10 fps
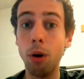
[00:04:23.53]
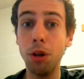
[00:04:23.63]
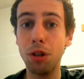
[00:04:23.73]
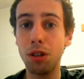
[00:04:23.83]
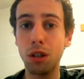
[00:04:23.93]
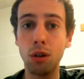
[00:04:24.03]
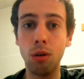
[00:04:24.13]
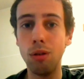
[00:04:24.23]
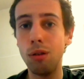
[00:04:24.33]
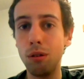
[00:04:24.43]
oh, you're such a
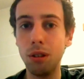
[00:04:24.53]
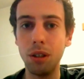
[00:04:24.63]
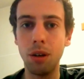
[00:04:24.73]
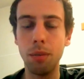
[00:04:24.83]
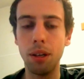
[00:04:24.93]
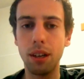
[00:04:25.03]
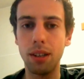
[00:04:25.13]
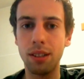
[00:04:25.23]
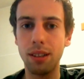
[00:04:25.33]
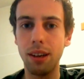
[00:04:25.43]
cool dude, you know,
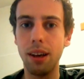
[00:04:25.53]
because